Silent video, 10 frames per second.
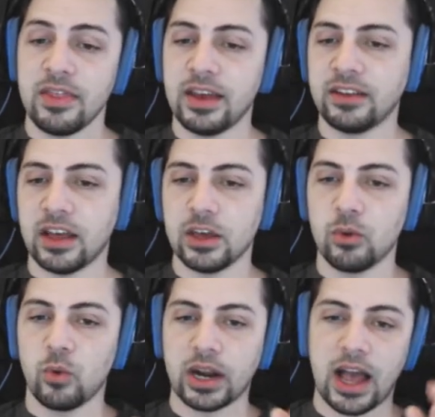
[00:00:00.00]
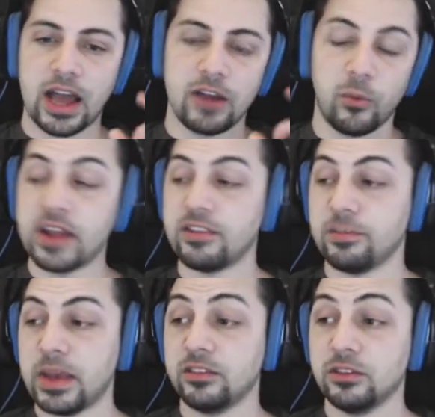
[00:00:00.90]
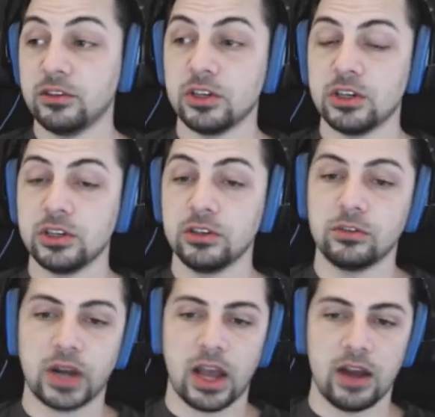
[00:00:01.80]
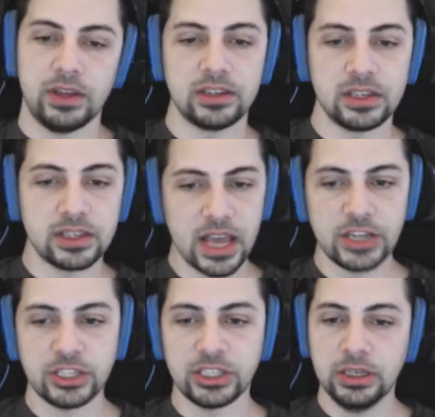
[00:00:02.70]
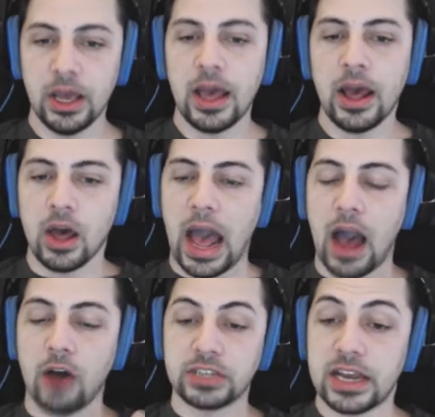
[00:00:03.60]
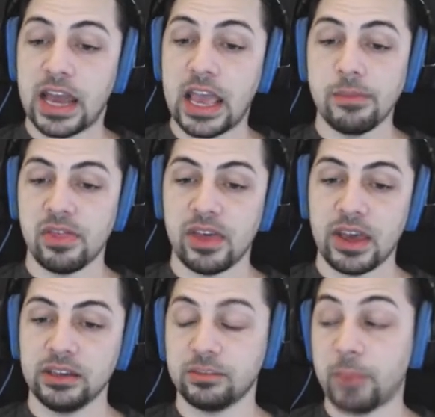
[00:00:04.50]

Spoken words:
They tell you what kind of white space you should use, what kind of indentation, how to name things.